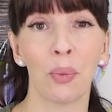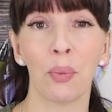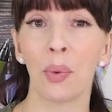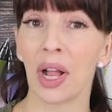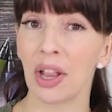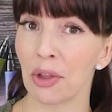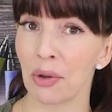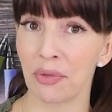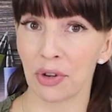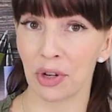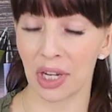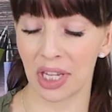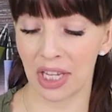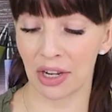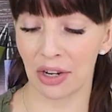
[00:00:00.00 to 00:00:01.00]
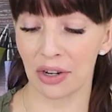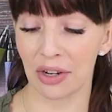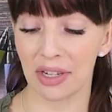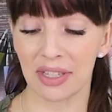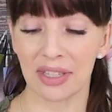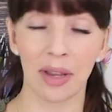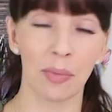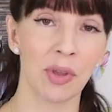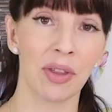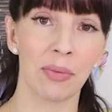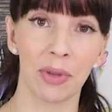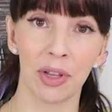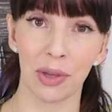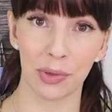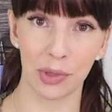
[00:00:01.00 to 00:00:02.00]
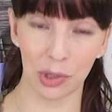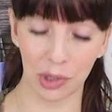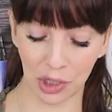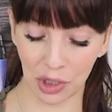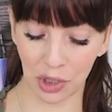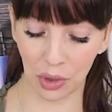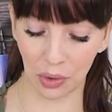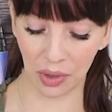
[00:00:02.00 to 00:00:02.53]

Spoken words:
well over a year, some of them closer to 2